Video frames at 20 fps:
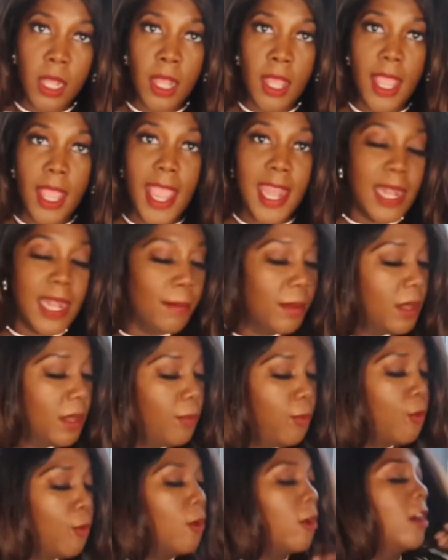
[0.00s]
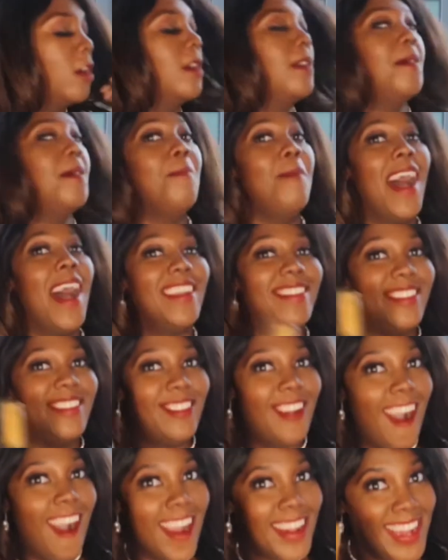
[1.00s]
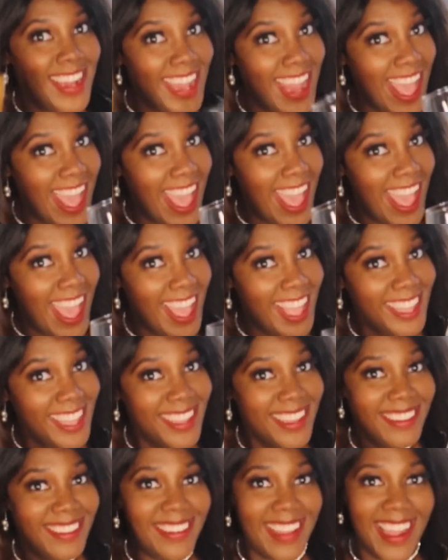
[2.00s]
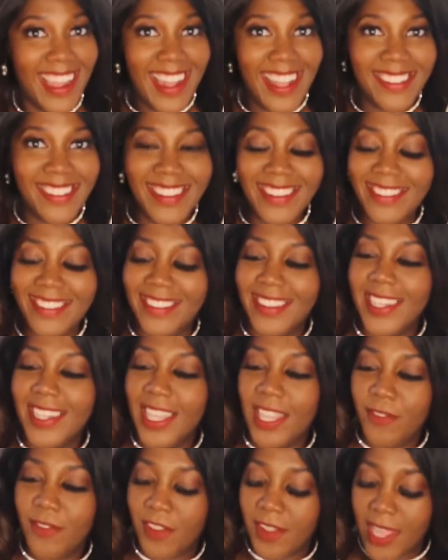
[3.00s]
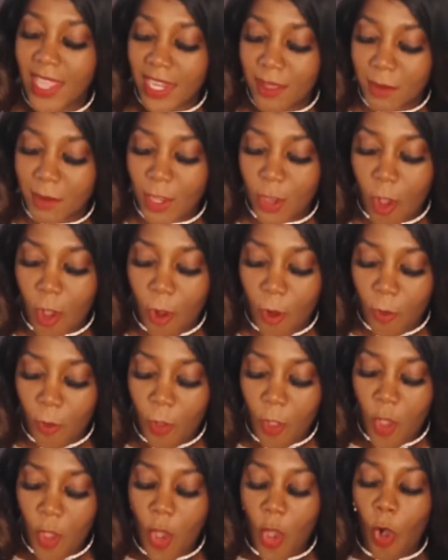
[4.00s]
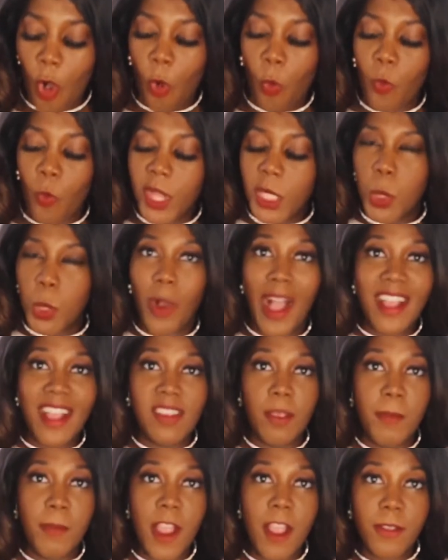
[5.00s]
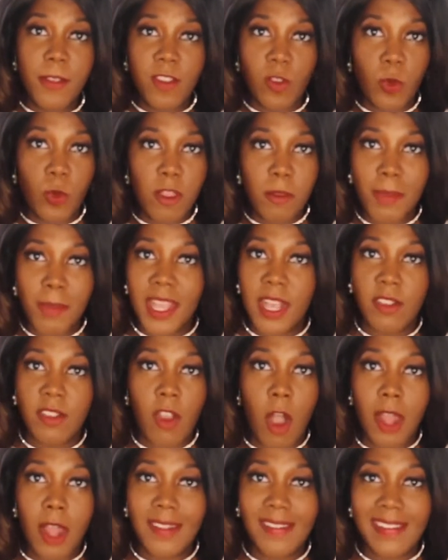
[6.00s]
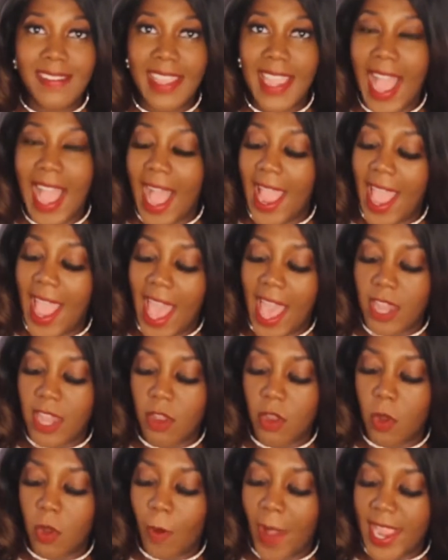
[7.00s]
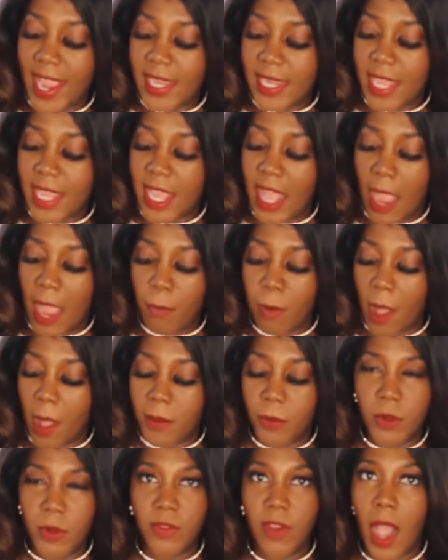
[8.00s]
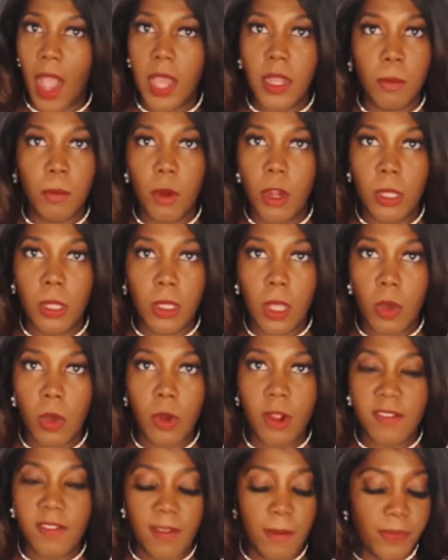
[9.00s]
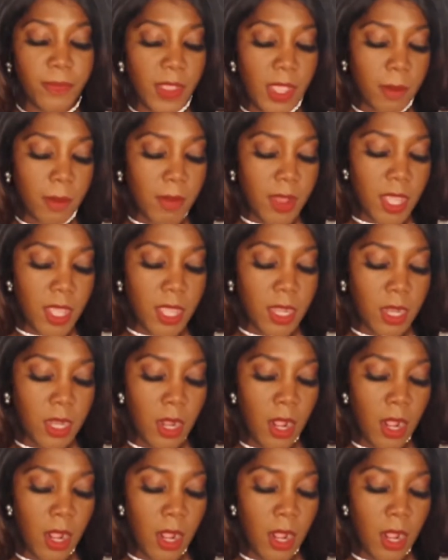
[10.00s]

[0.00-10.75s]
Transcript: and I'm gonna pour my Chardonnay. Shout out to Jilly for letting me know which wine to pair this with, because honestly, I had no idea. I probably would have gotten a Merlot or something, but